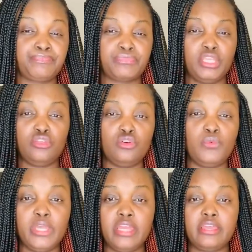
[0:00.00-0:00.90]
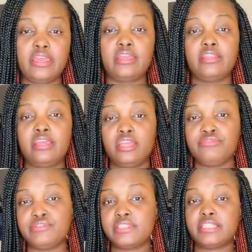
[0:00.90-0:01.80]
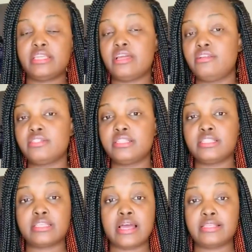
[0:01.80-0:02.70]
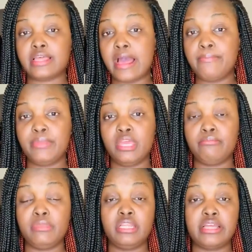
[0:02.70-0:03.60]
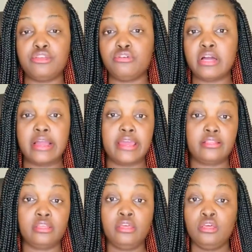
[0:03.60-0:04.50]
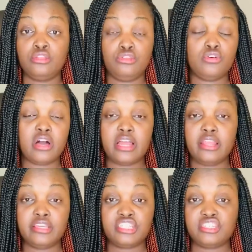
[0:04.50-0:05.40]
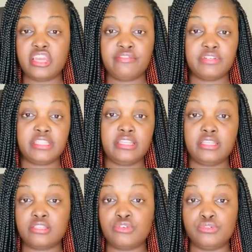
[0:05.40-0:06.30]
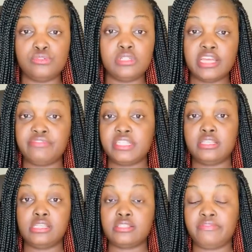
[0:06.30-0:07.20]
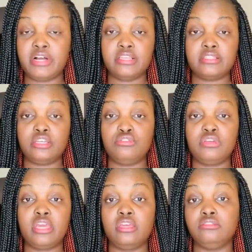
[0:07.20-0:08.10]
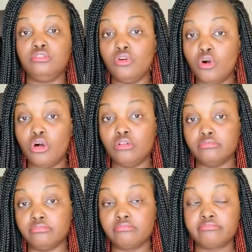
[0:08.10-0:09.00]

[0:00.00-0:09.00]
in a week, and then if you see that nothing has happened, meaning that you don't get no allergy, everything is cool, everything is fine, so you can go on.